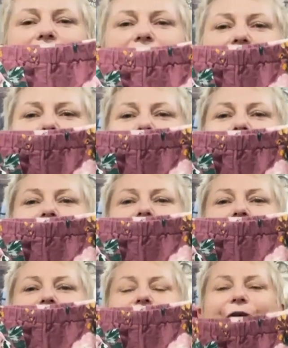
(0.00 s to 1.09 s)
now,
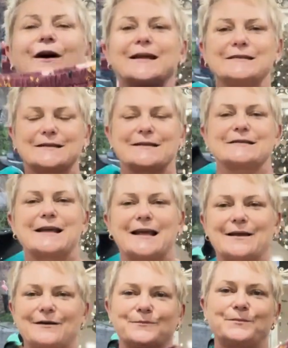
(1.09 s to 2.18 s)
I didn't
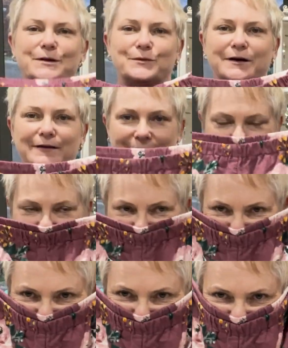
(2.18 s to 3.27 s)
have, I've been wearing these.
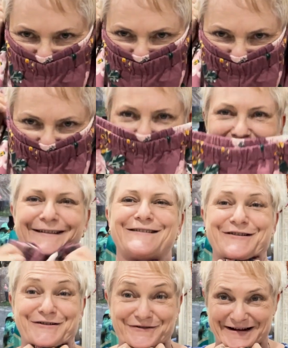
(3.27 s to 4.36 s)

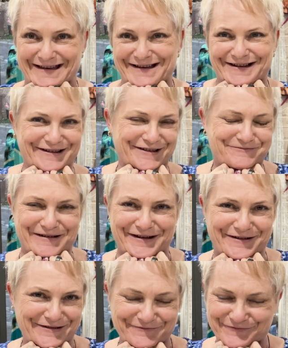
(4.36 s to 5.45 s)
Sorry, I just went and
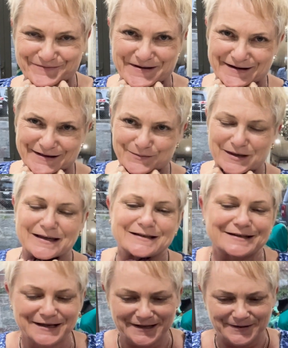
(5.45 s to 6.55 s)
got them from under the bed.
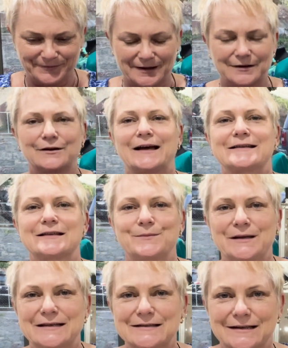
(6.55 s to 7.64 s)
Not under the
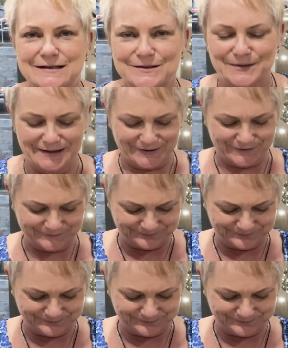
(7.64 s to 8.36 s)
bed, under the pillow.